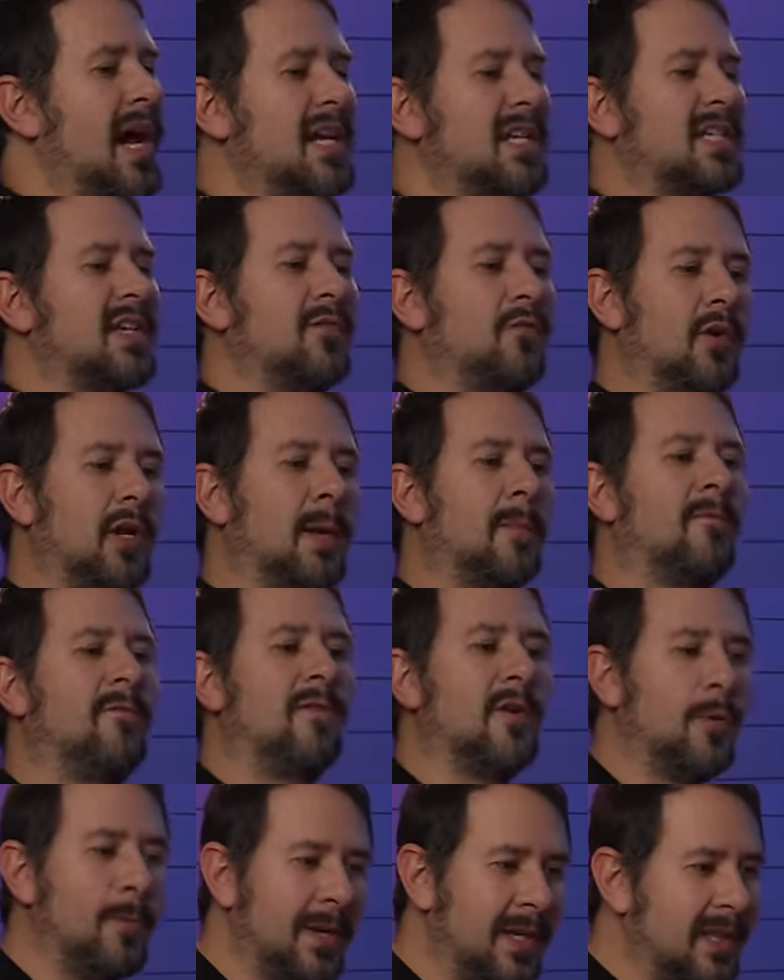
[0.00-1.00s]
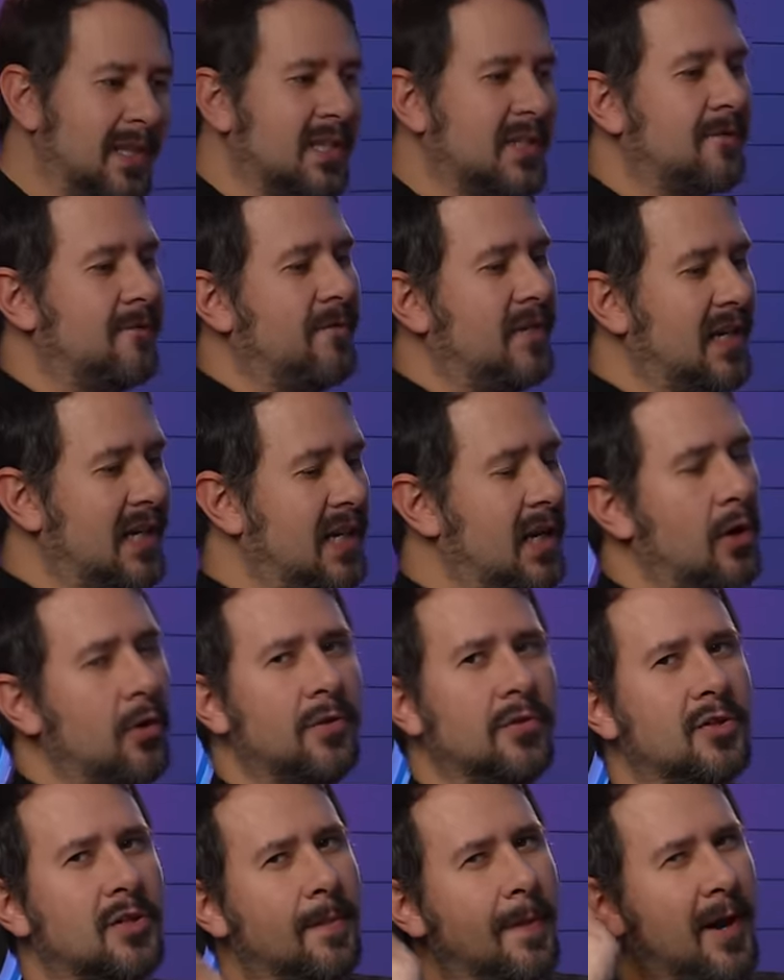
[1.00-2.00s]
as of when I'm filming this video,
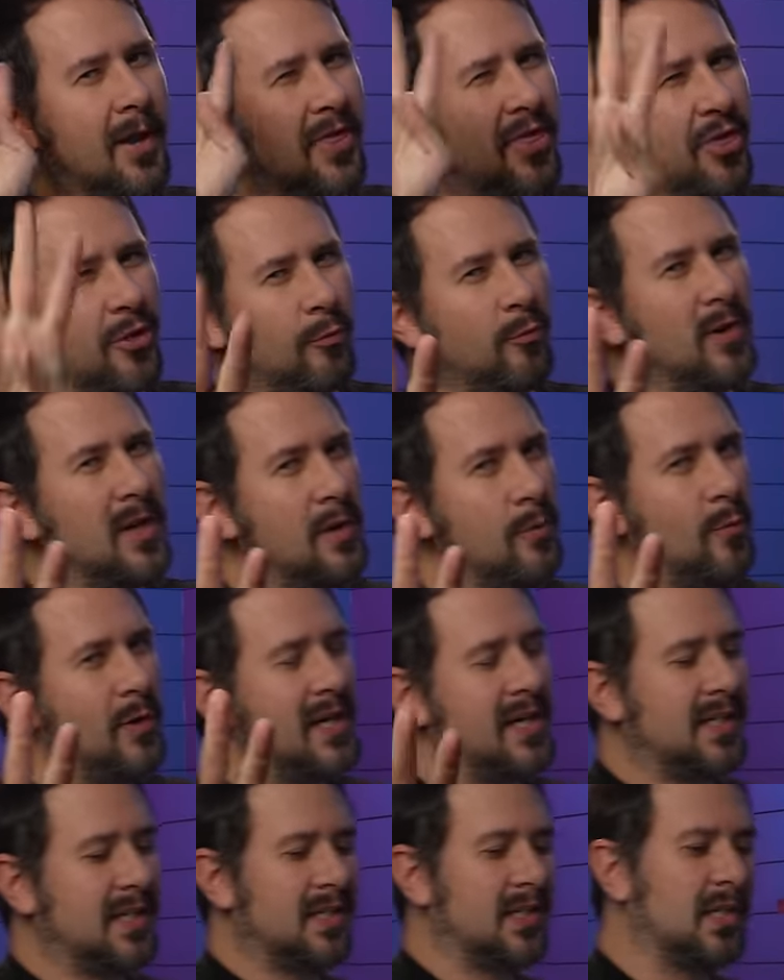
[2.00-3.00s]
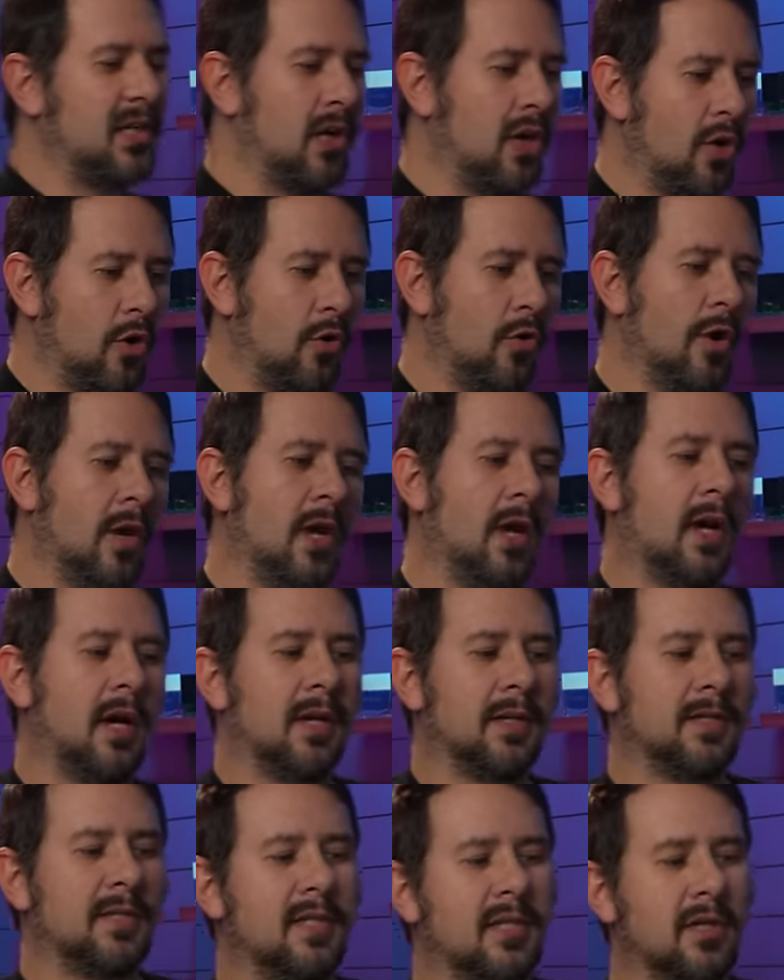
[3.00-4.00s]
there's about three weeks to go
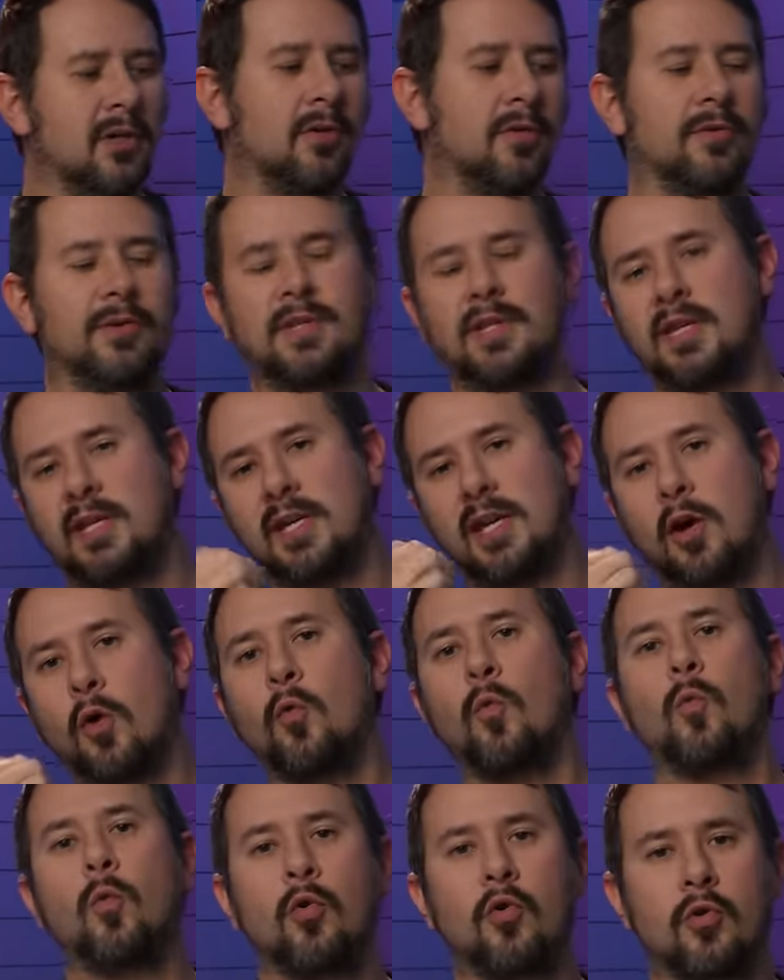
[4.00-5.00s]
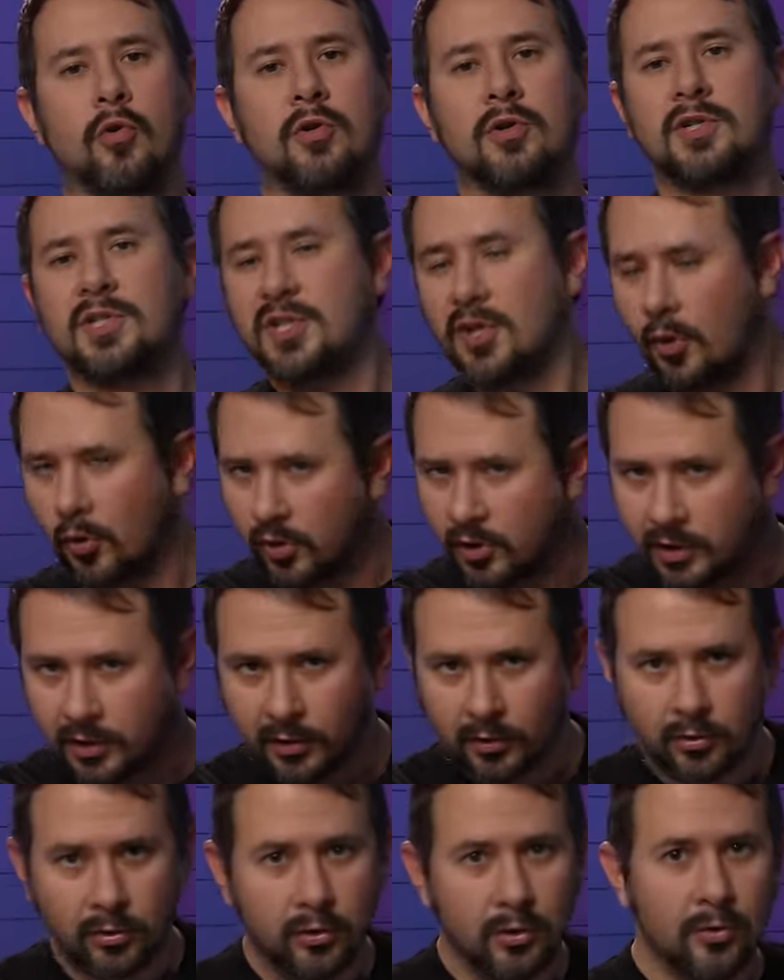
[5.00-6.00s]
until the awards are
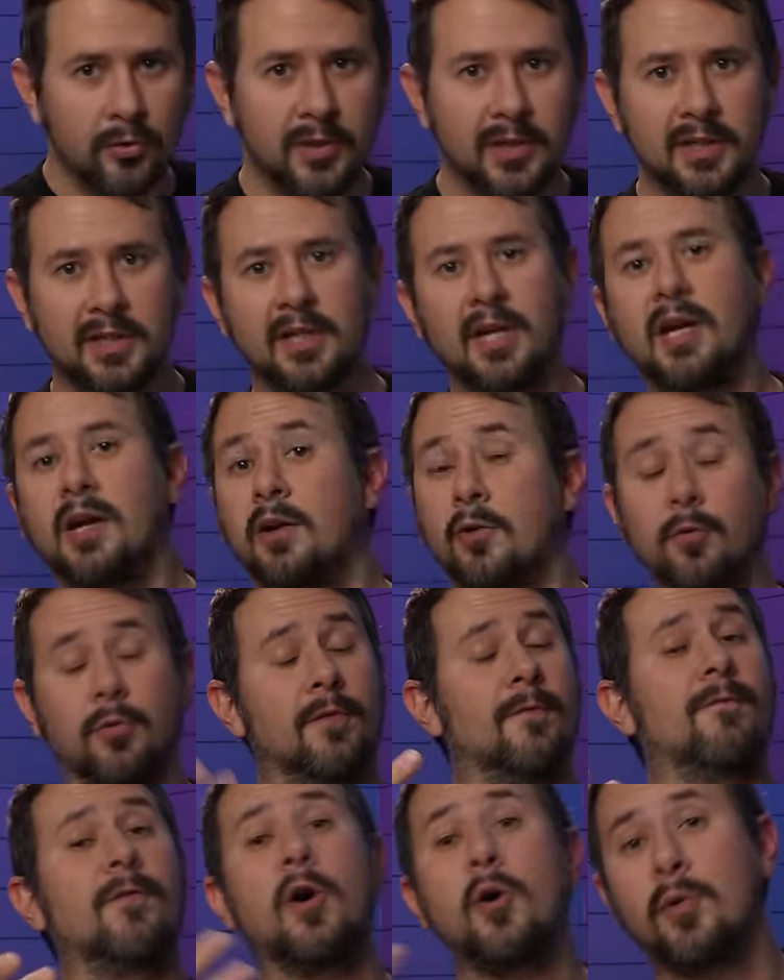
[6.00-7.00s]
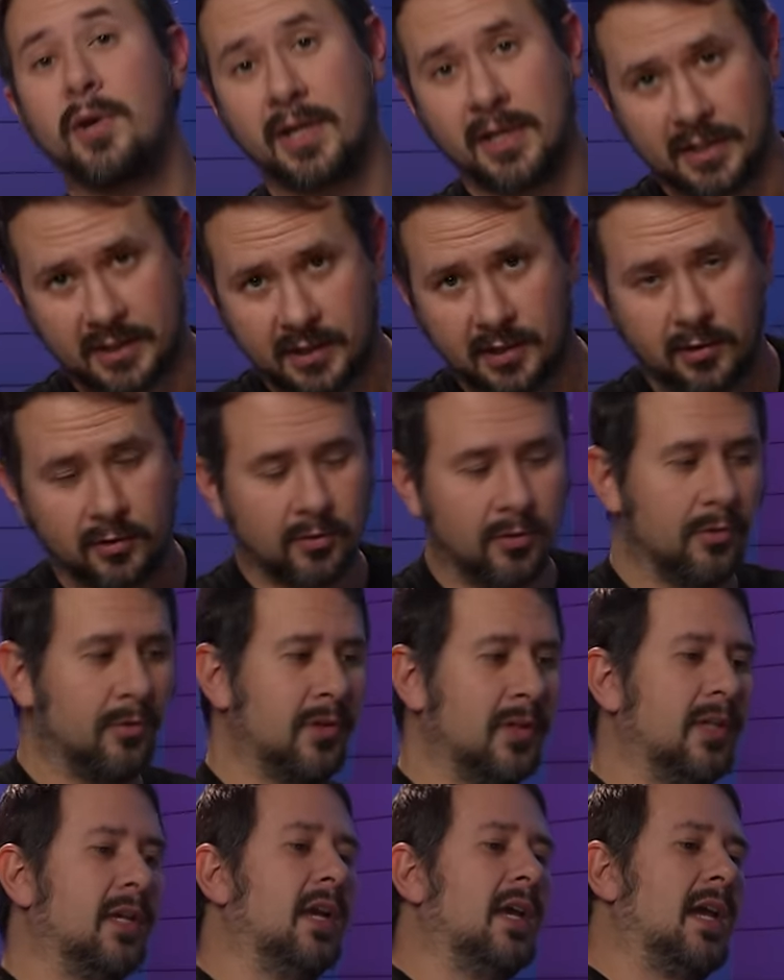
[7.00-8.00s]
concluded or the voting is
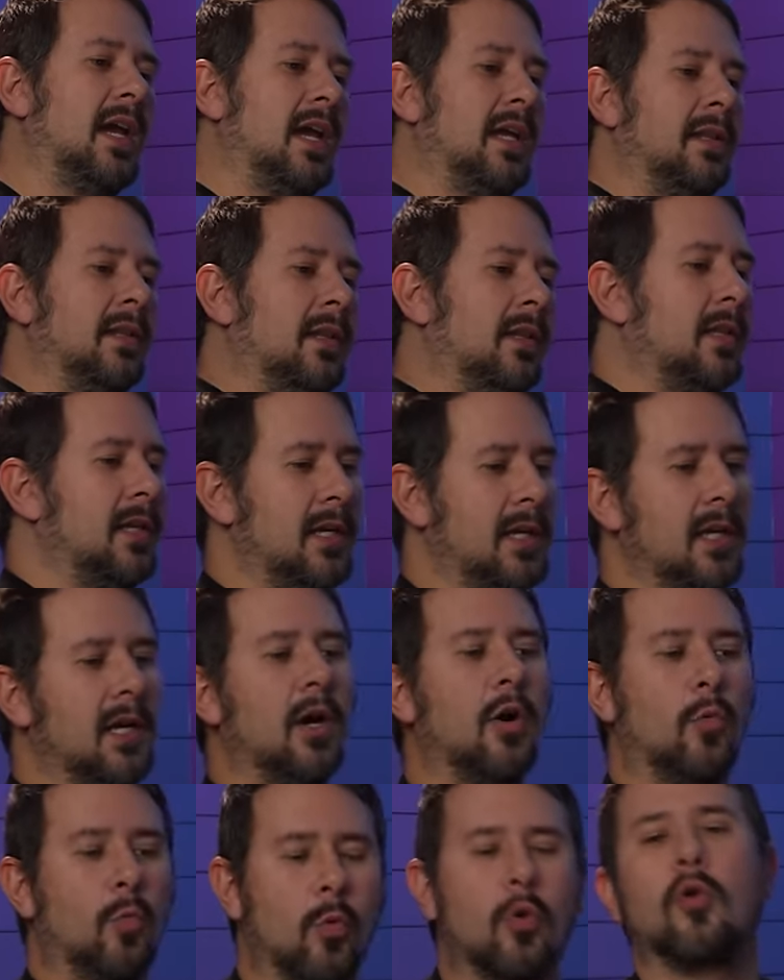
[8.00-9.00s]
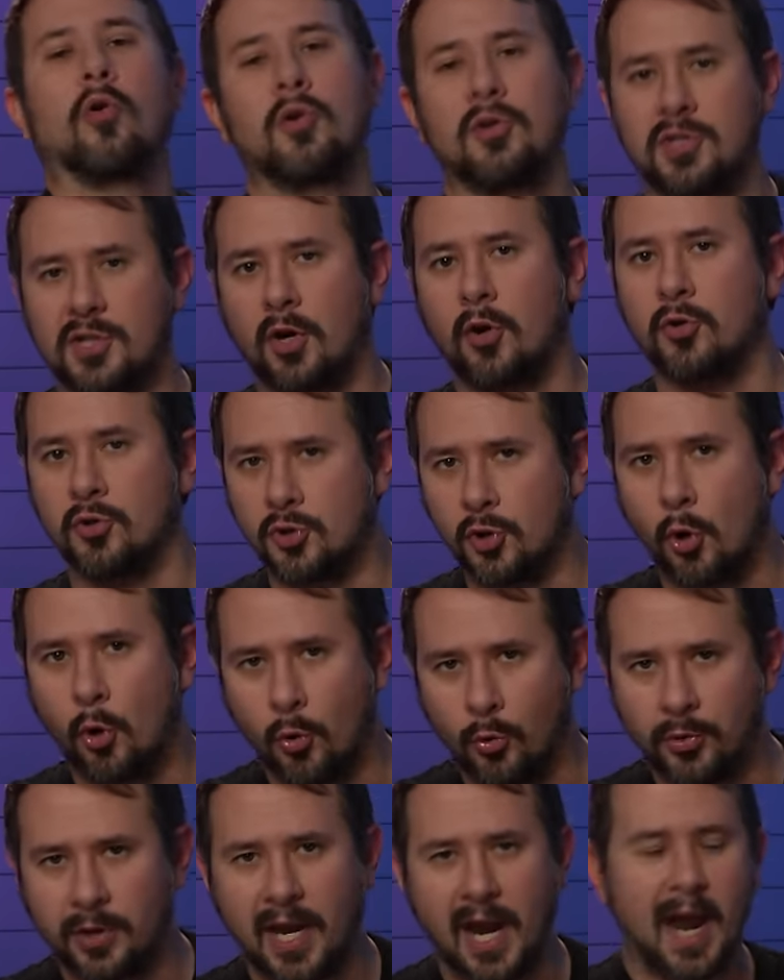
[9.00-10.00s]
concluded and then the awards are
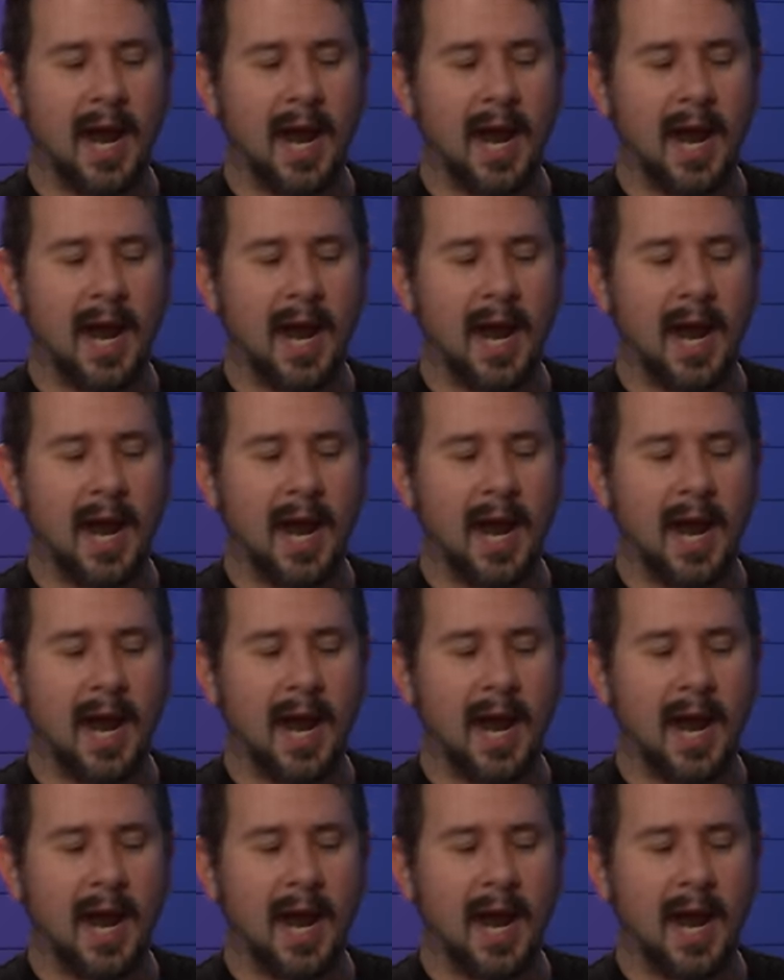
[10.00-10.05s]
doled